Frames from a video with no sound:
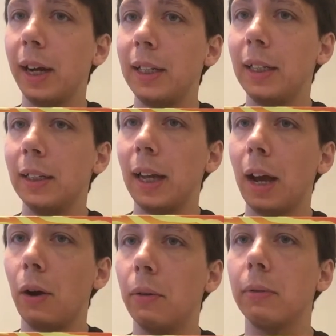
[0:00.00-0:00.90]
idea
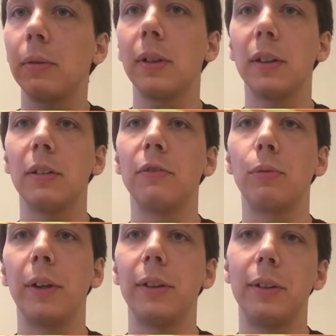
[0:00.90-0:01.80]
now of
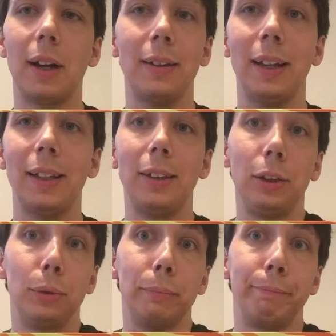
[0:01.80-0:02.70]
whether or not that's you.